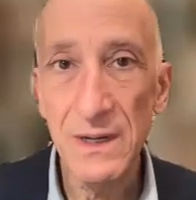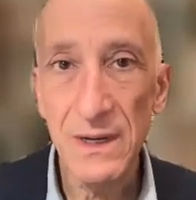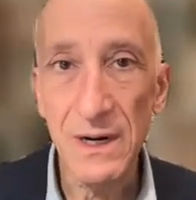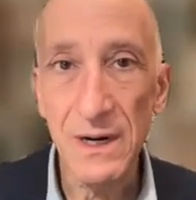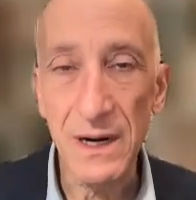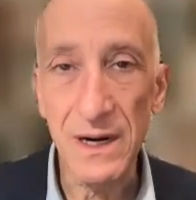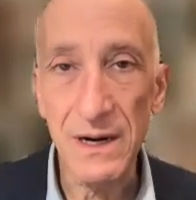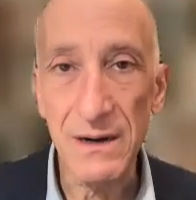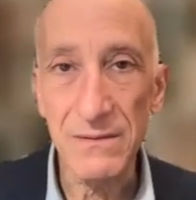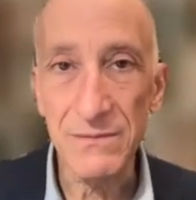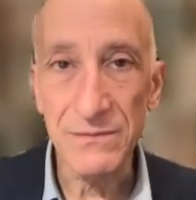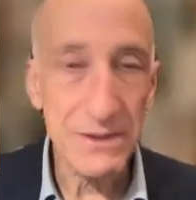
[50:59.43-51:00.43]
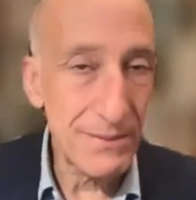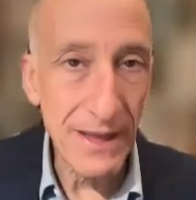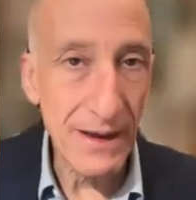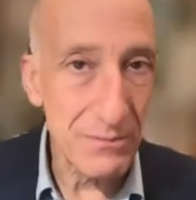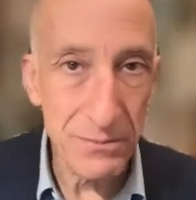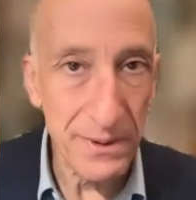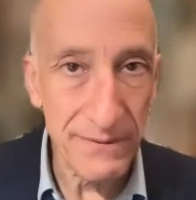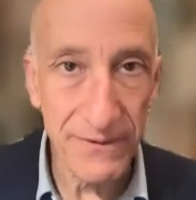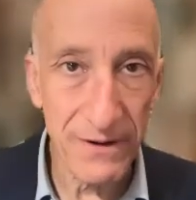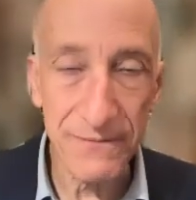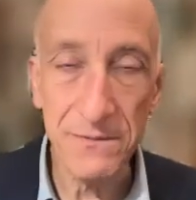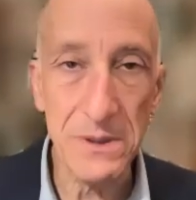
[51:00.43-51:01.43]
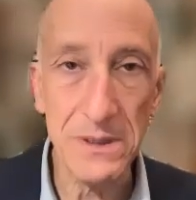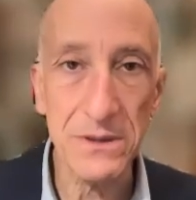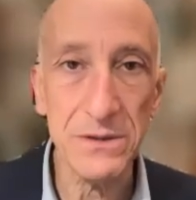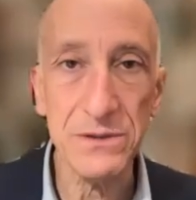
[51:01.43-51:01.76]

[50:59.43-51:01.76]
Some of that will be very familiar to